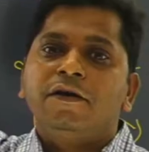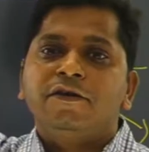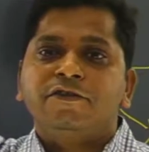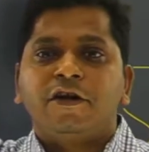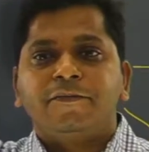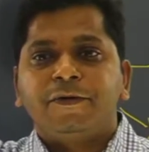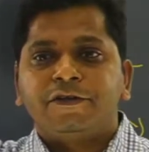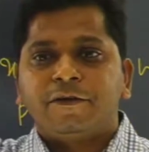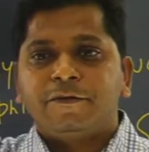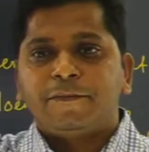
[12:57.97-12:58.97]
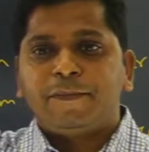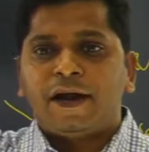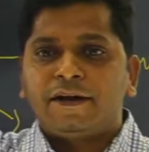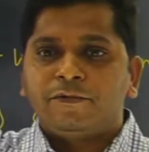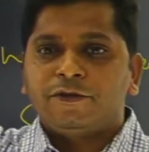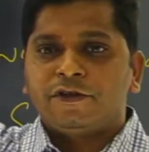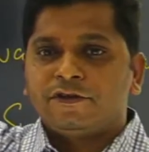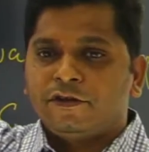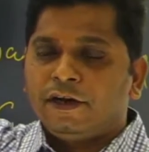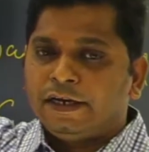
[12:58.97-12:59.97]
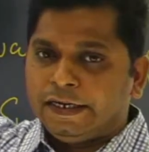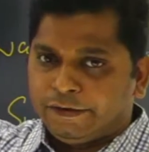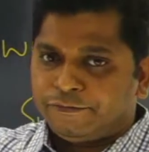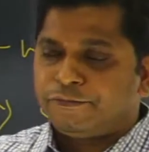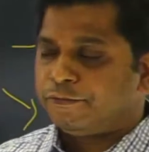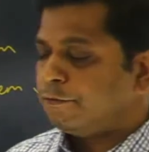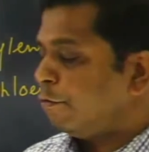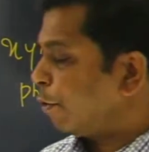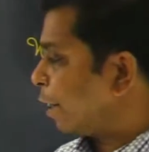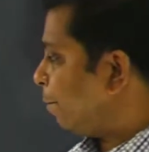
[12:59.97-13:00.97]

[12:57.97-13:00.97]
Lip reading: surface of the plant, which is the leaf. Okay.